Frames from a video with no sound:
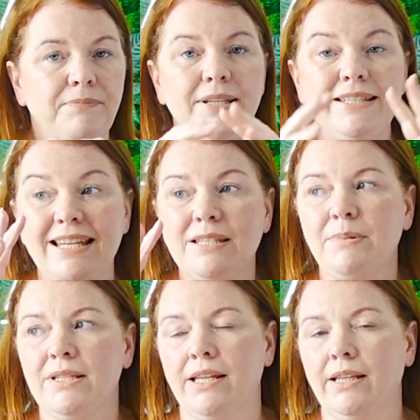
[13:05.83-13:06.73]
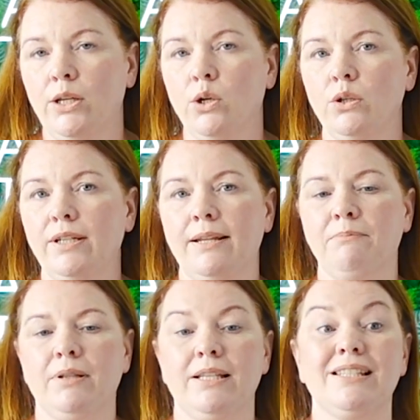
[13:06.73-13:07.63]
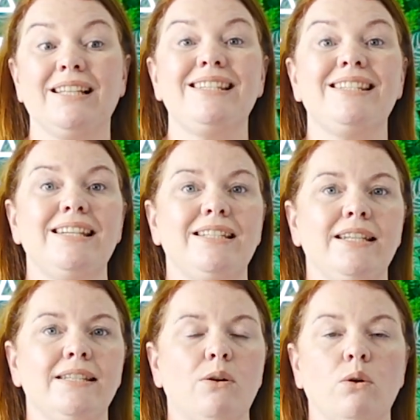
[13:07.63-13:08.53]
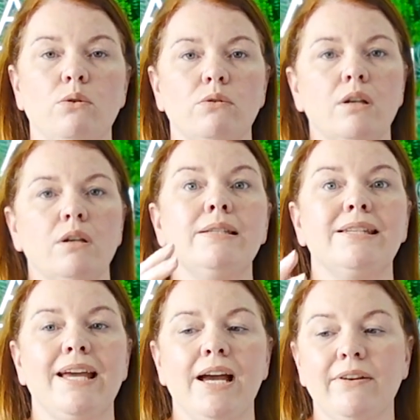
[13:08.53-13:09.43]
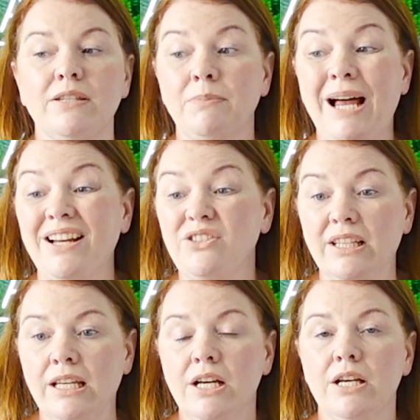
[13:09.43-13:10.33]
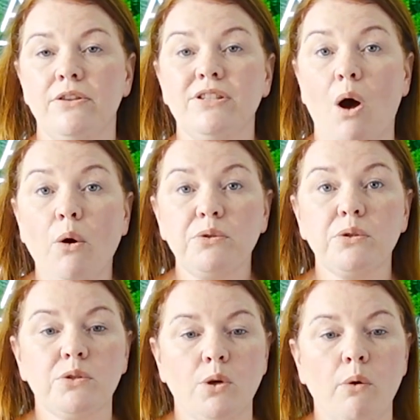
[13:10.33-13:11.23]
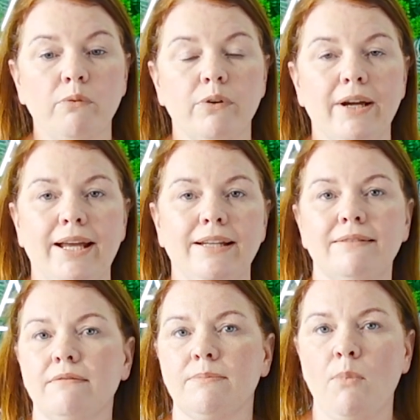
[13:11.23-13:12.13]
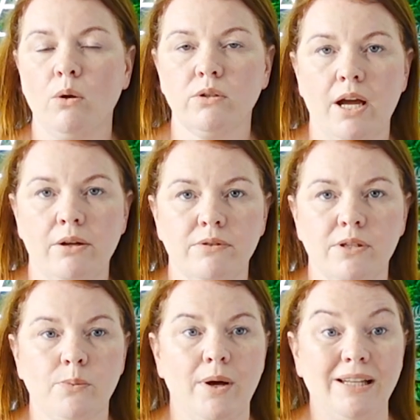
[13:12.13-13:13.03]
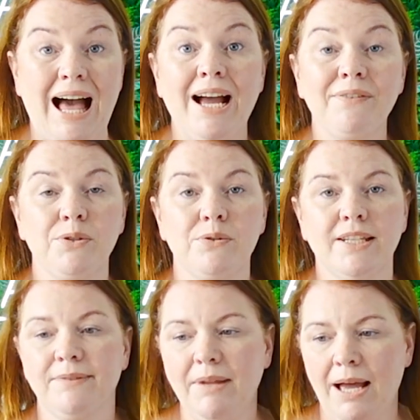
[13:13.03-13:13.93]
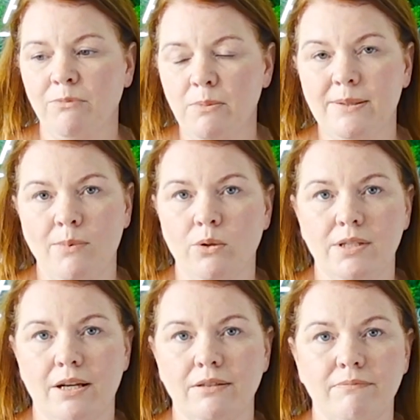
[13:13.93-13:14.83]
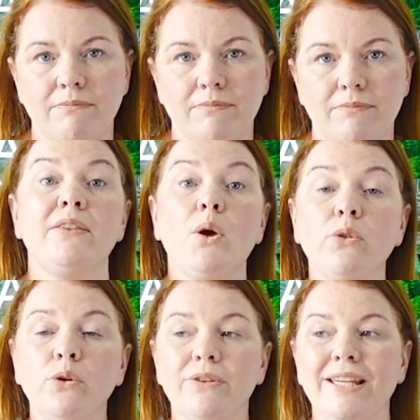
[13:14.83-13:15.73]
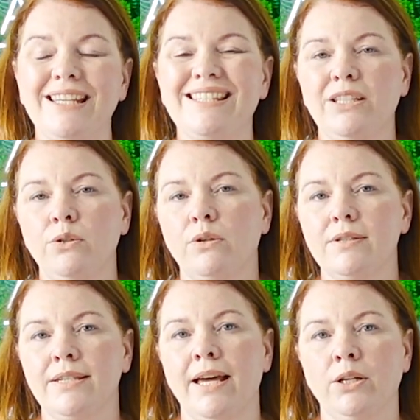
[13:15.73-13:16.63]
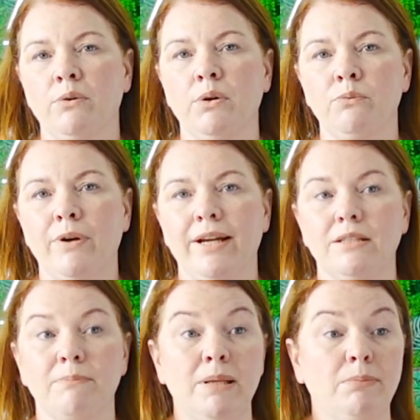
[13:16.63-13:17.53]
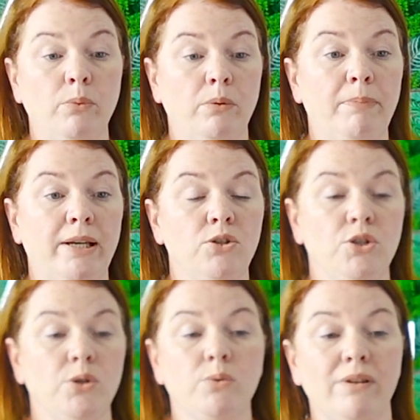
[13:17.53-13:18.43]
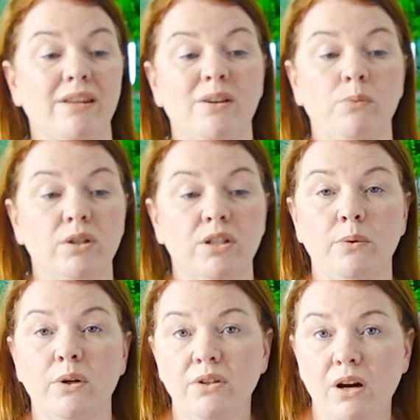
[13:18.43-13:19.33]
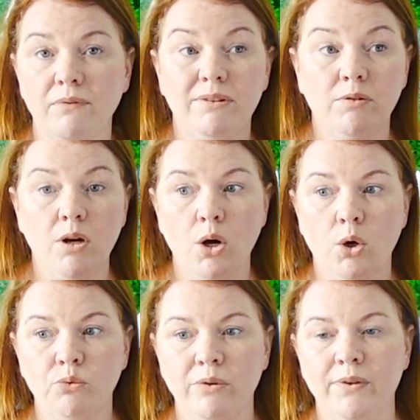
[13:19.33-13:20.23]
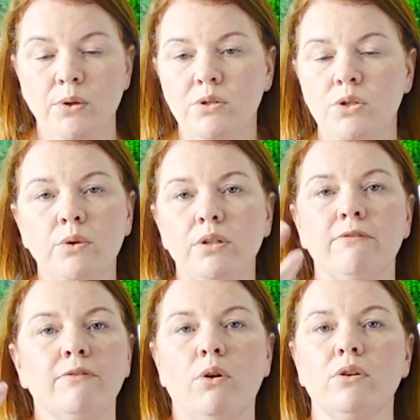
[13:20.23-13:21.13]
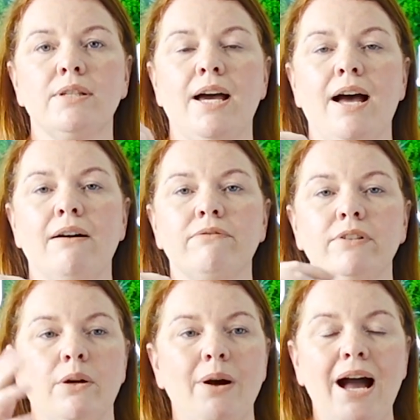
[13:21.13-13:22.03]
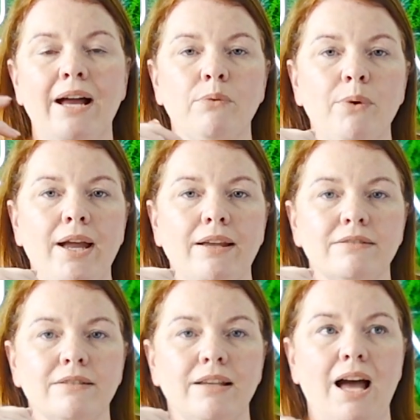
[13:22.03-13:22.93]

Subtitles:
This is particularly good in places like cities or busy areas, but actually there's also scope for it in small towns as well. I've used it. I'm from a small town. And the other good thing is that you can set your own rate. People will pick and choose whether they want you or not. You've got good reviews, you can afford to have, a higher rate.